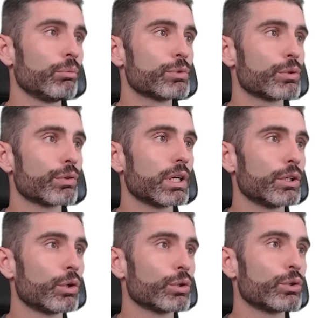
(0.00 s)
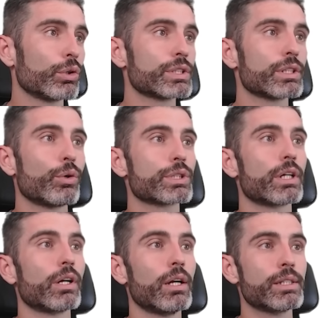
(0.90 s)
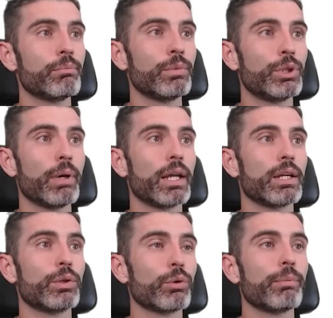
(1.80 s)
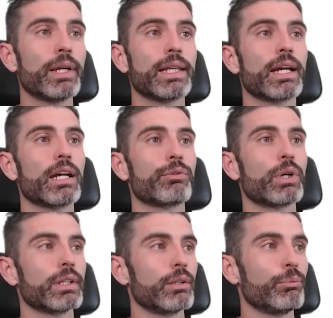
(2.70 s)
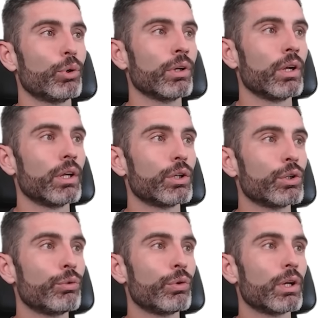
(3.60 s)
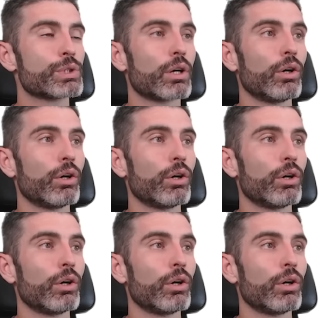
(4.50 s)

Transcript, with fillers: So over here, your tutorials and course are awesome. Too bad you don't make that kind of content anymore. Your new videos are all